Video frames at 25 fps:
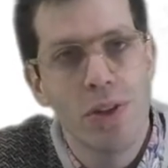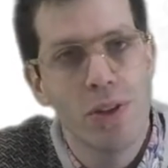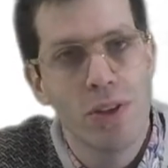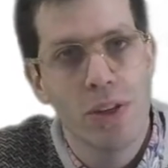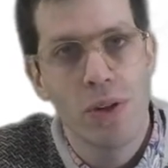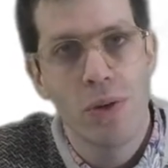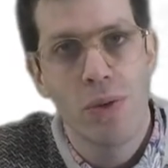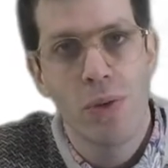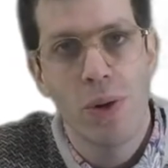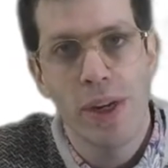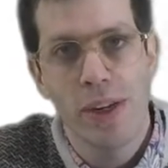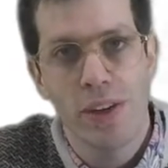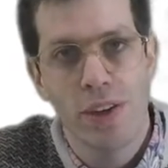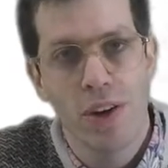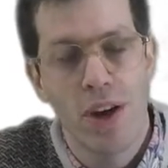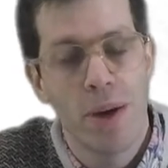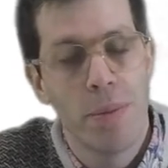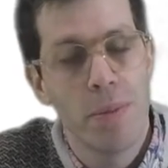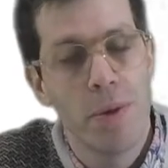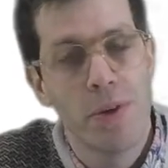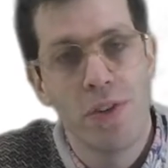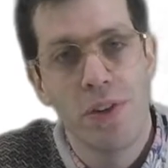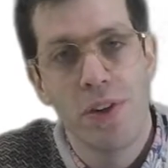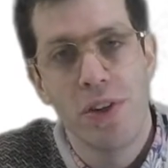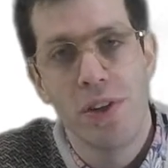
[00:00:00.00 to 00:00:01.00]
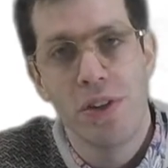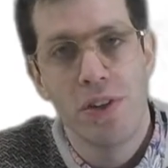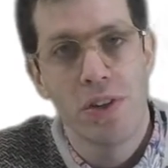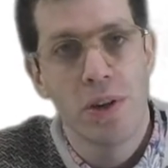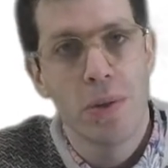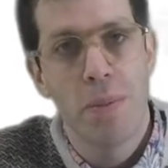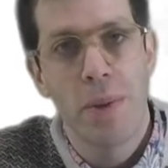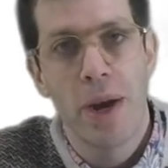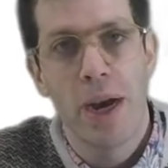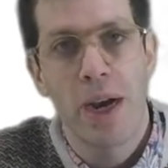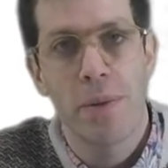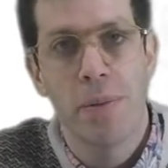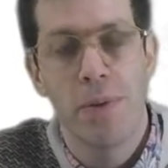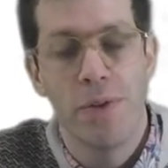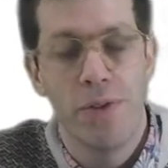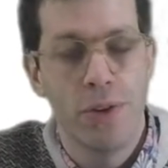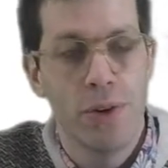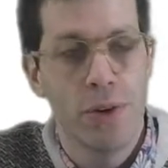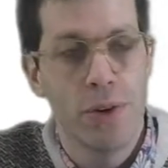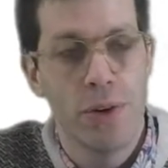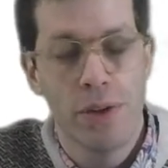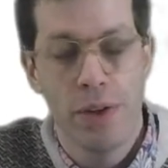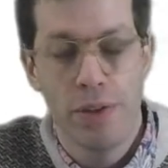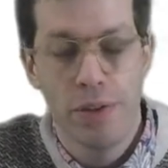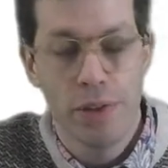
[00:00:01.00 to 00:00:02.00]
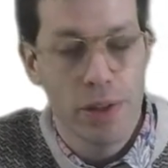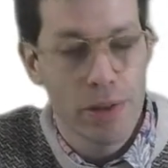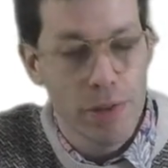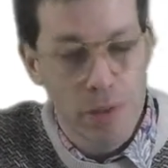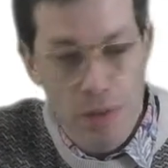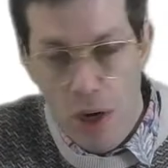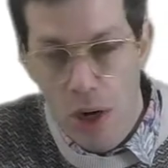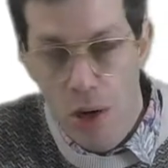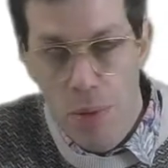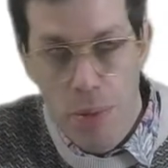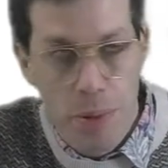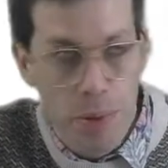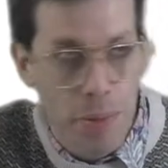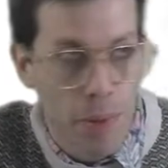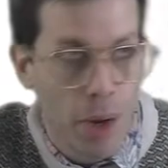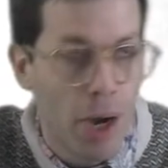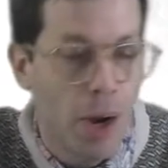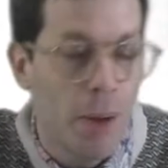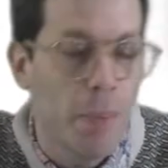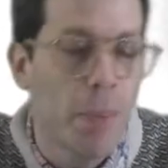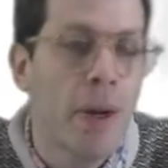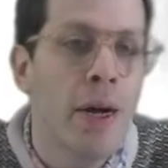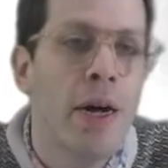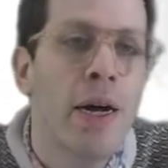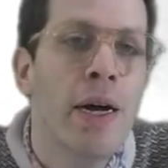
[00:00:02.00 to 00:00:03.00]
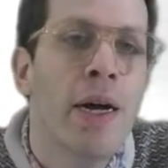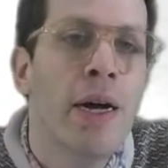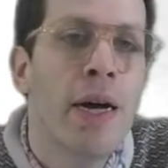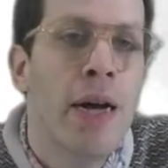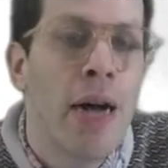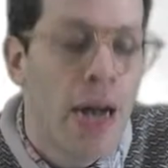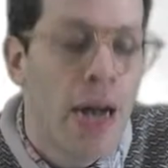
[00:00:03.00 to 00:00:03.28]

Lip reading: using QuickTime if you're using a Mac before you even open them up.